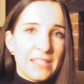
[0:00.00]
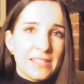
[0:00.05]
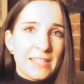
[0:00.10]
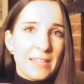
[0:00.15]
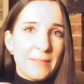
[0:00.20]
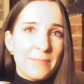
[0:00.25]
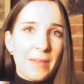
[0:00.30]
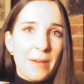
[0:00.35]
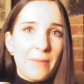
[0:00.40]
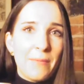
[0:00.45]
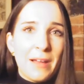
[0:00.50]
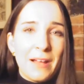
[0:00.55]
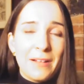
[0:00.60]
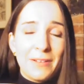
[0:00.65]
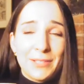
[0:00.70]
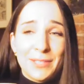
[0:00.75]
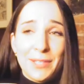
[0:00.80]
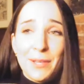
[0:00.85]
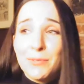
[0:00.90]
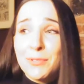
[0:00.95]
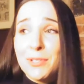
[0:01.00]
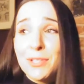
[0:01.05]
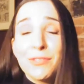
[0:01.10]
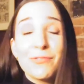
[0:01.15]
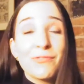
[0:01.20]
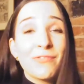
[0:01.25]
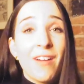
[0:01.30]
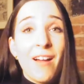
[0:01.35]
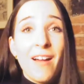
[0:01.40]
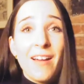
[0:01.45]
sleep that well because I was just
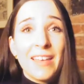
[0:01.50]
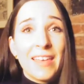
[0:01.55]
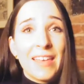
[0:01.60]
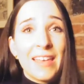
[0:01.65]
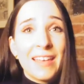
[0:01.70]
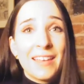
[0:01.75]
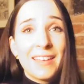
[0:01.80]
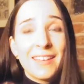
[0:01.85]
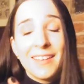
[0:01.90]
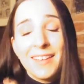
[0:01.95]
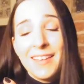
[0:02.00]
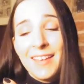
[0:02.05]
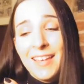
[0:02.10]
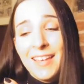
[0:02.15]
crying.